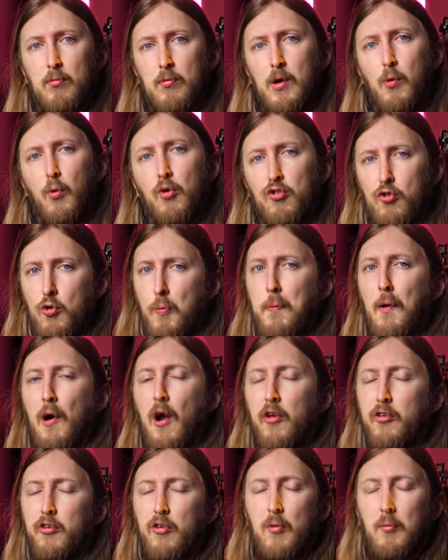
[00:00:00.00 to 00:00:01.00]
it was super
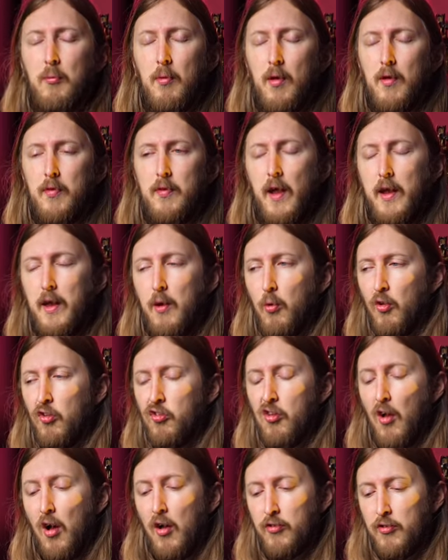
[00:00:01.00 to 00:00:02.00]
awesome that he
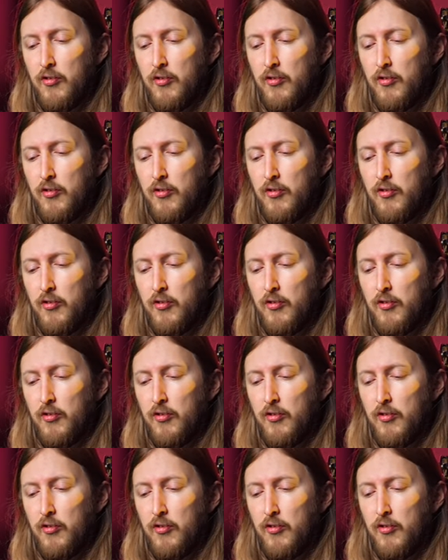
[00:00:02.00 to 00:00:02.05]
was on